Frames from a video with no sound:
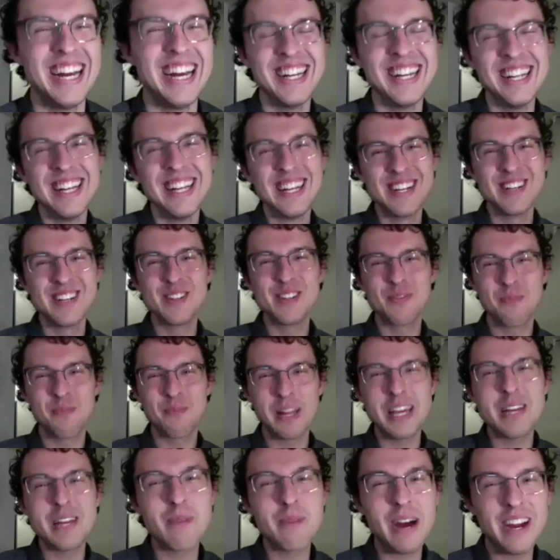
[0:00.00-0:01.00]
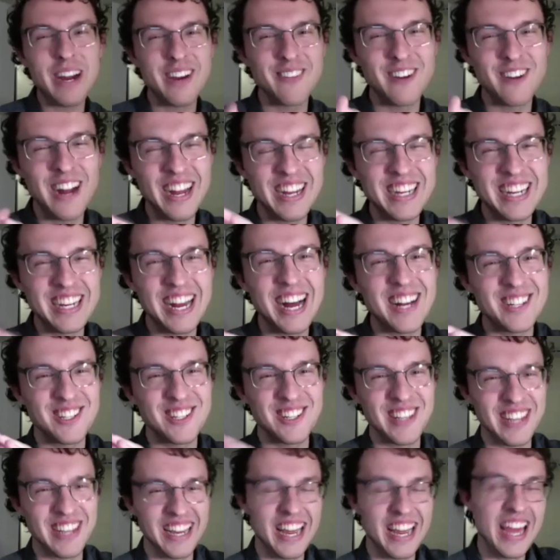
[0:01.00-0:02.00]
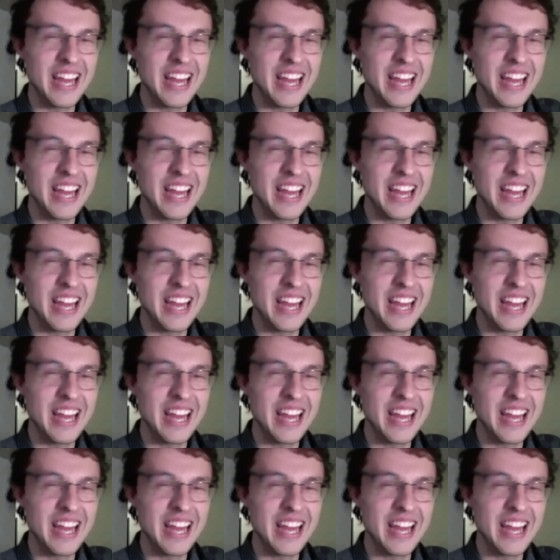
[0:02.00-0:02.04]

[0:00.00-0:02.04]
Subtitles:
who's played by Ryan Gosling, and